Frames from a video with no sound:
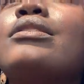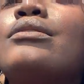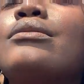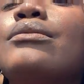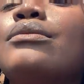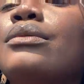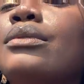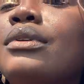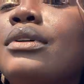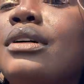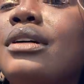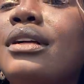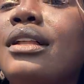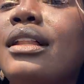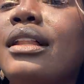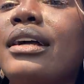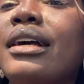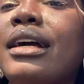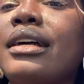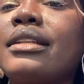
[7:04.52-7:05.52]
school.
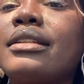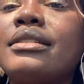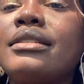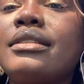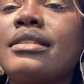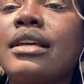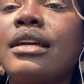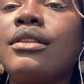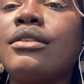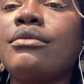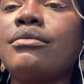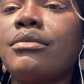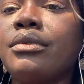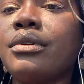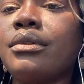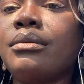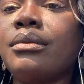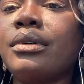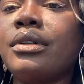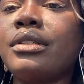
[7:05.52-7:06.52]
Like, I didn't say the
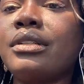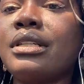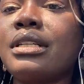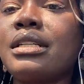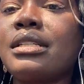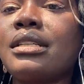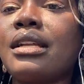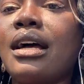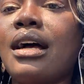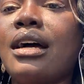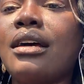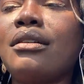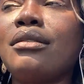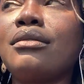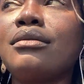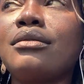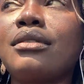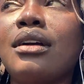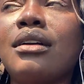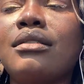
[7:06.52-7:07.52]
real one because I
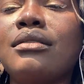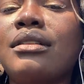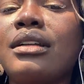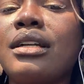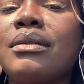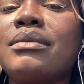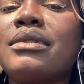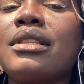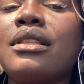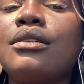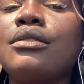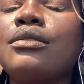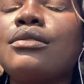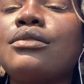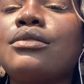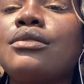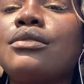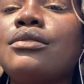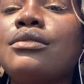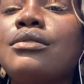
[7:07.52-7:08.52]
don't know. Like, it was a little
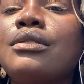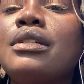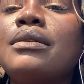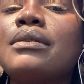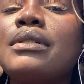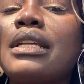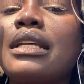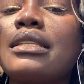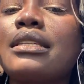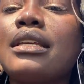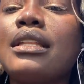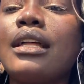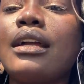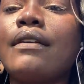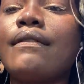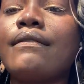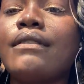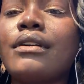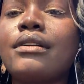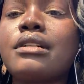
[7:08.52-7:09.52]
too, he was asking,
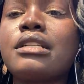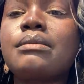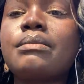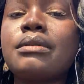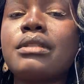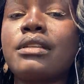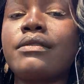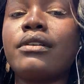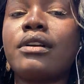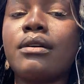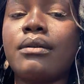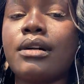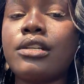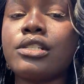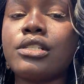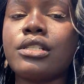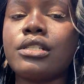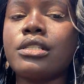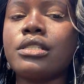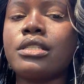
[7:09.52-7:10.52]
like, very specific
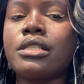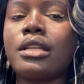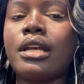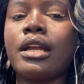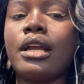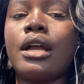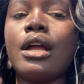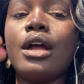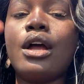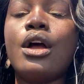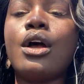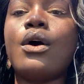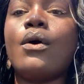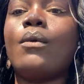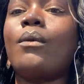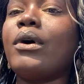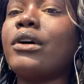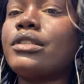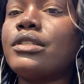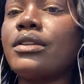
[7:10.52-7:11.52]
questions. Like,
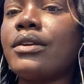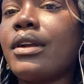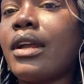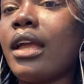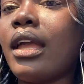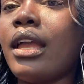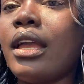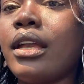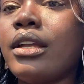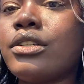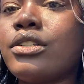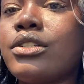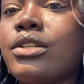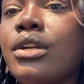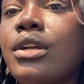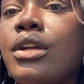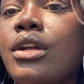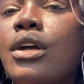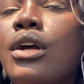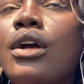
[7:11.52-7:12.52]
what's your age?
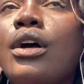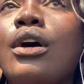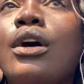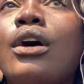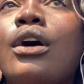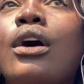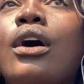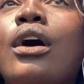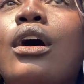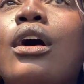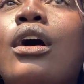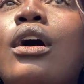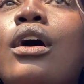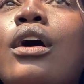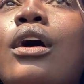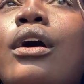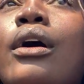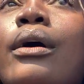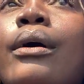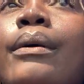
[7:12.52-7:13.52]

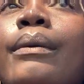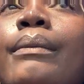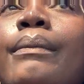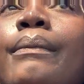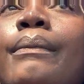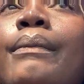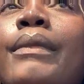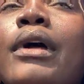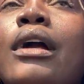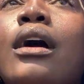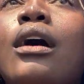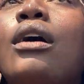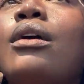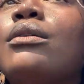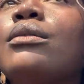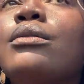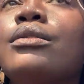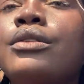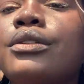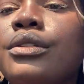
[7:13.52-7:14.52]
Like, how
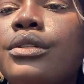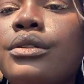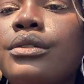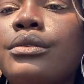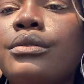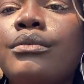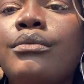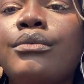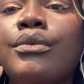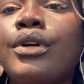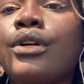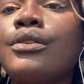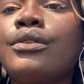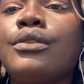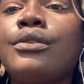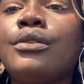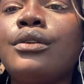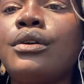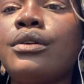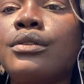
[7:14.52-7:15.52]
old are you? Where do
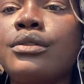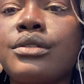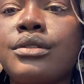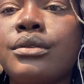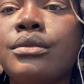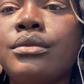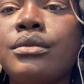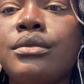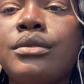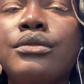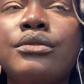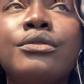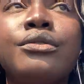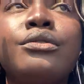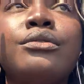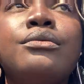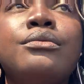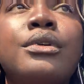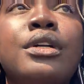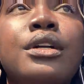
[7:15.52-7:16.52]
you go to school? Do
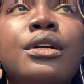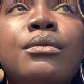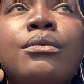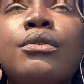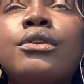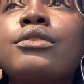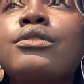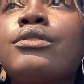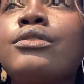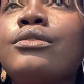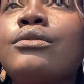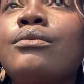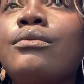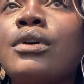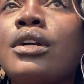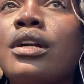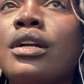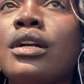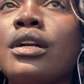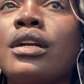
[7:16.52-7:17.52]
you work? Where do you
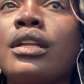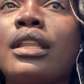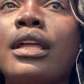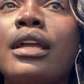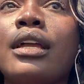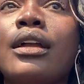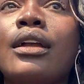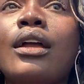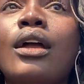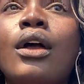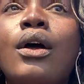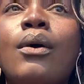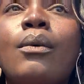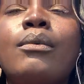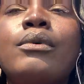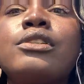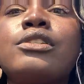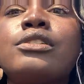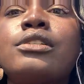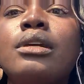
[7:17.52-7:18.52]
work? Like,
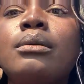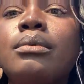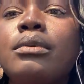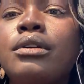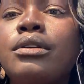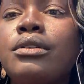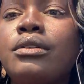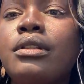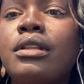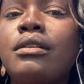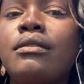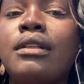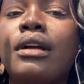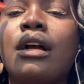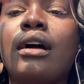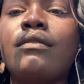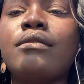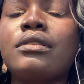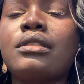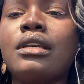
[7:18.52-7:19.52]
which neighborhood you live?
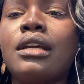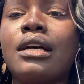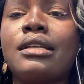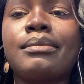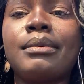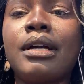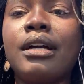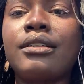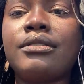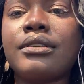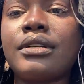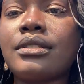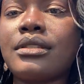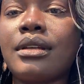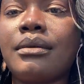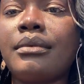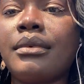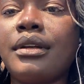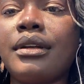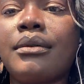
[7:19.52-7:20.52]
Like, obviously he has my address, so
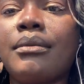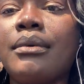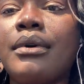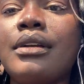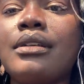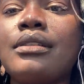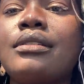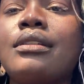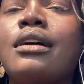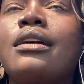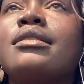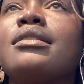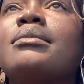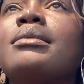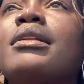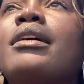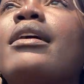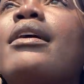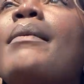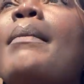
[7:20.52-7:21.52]
I'm like, why is he asking me
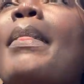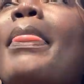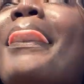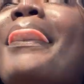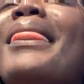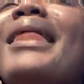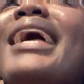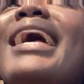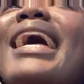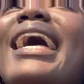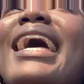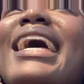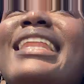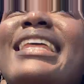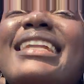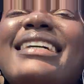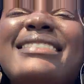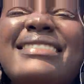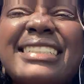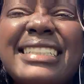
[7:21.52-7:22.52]
that? And
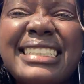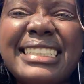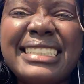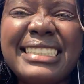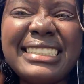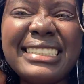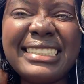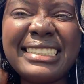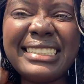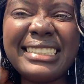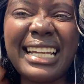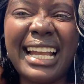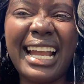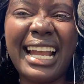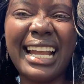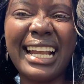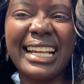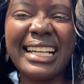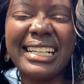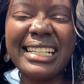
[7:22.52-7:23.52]
then I'm like,
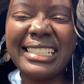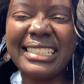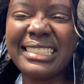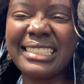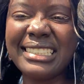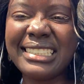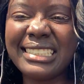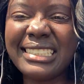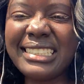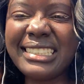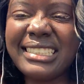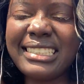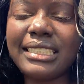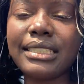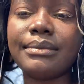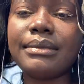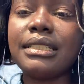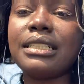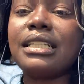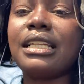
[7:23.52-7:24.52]
okay.
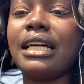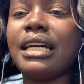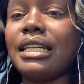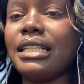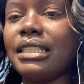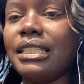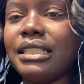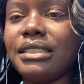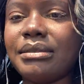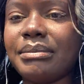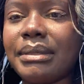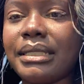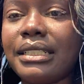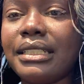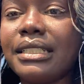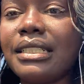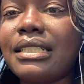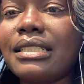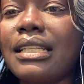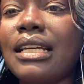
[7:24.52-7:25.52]
I'm gonna lie a little
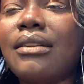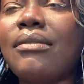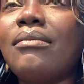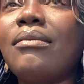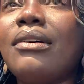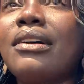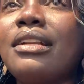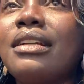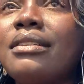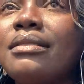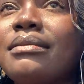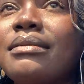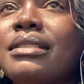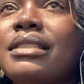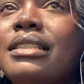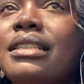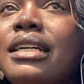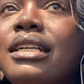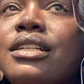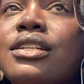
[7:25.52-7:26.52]
bit because I don't want him
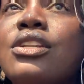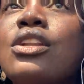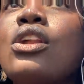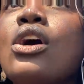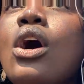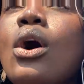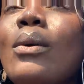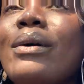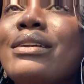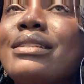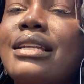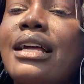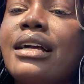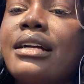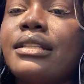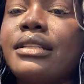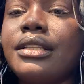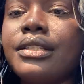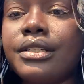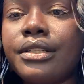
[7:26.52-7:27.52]
to like know
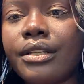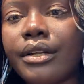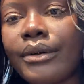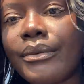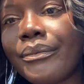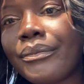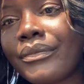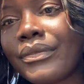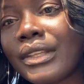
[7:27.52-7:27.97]
exactly, you know.